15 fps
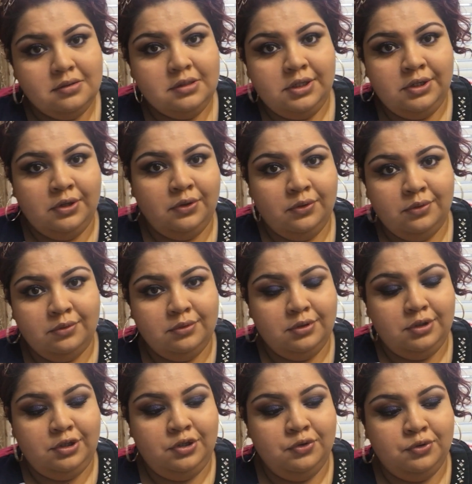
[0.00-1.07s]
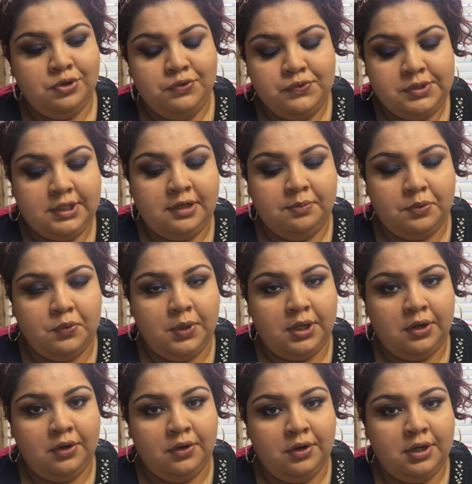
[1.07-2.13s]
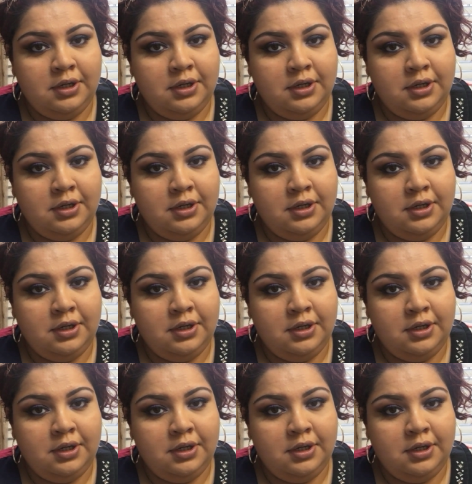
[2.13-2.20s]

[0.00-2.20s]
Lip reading: you know, you'll use it up quicker